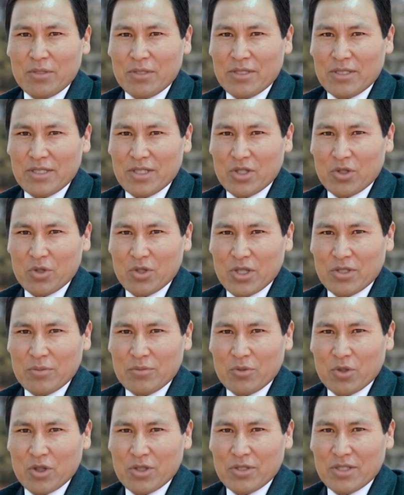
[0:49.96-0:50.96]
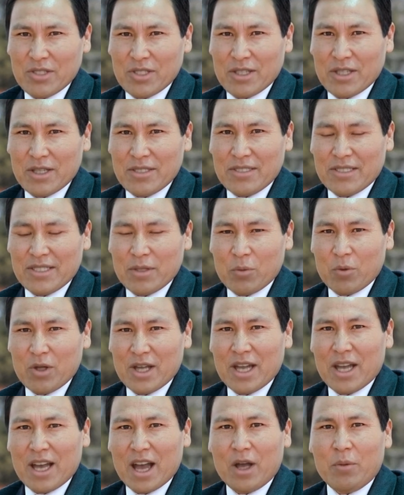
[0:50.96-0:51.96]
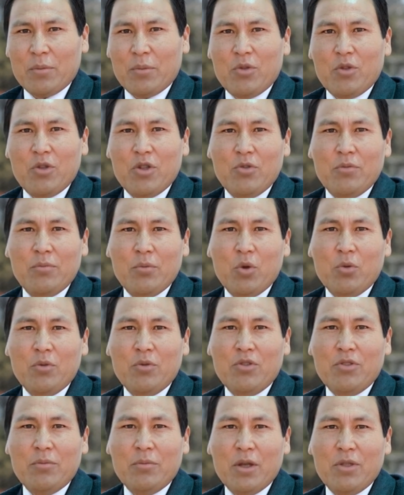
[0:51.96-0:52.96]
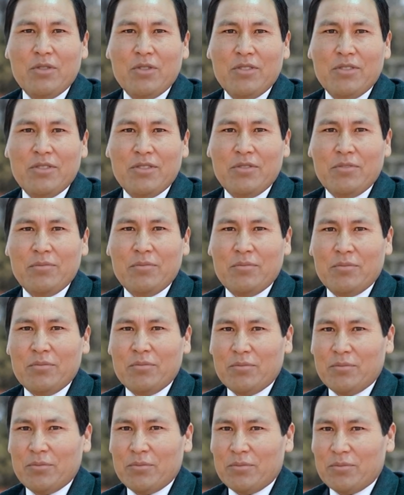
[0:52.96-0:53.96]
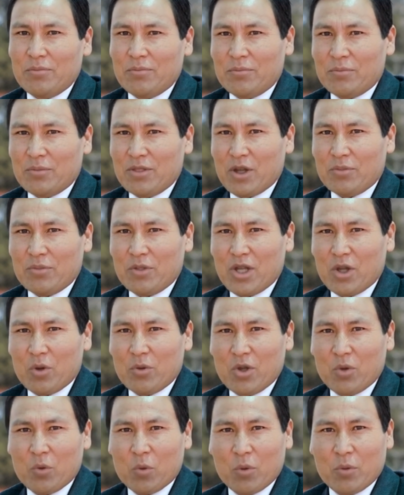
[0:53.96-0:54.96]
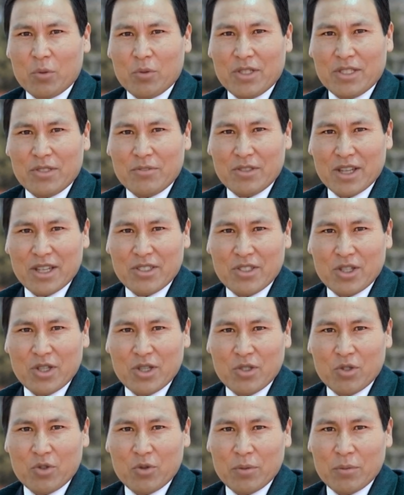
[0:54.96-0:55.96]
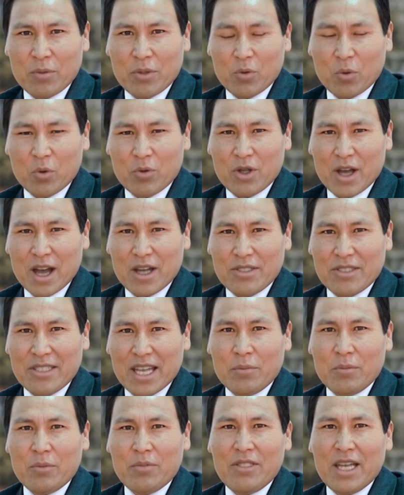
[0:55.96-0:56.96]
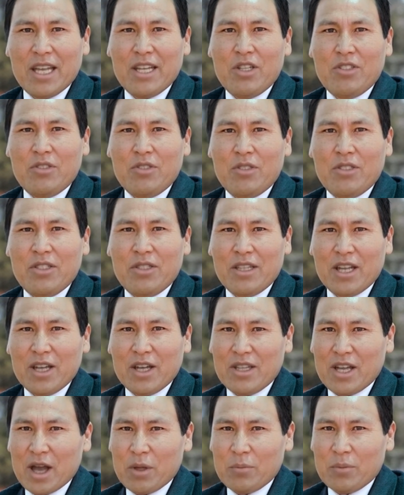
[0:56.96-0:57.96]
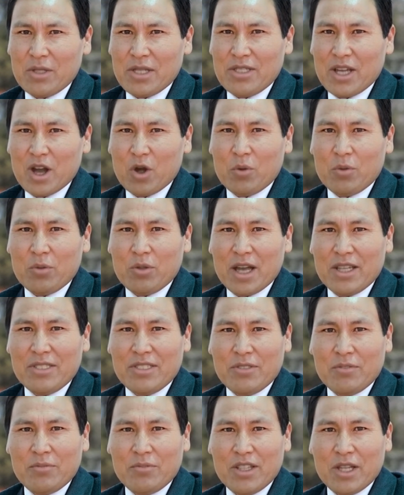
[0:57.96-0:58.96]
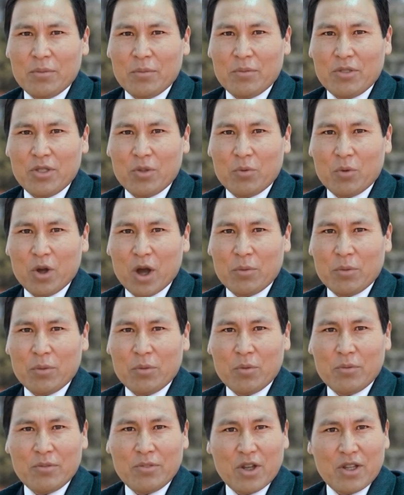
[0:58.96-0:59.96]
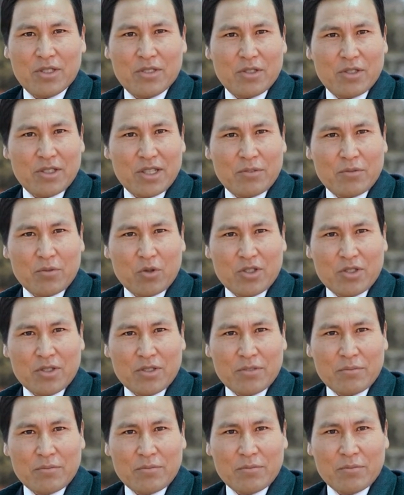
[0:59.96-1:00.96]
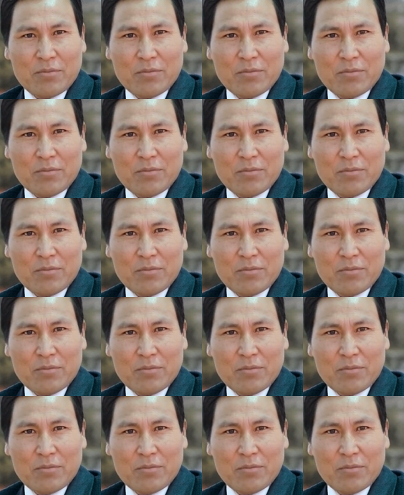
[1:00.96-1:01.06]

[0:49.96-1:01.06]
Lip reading: The central difficulty is that we cannot observe both responses of a unit when receiving a certain treatment or not simultaneously, commonly known as the fundamental problem of causal inference.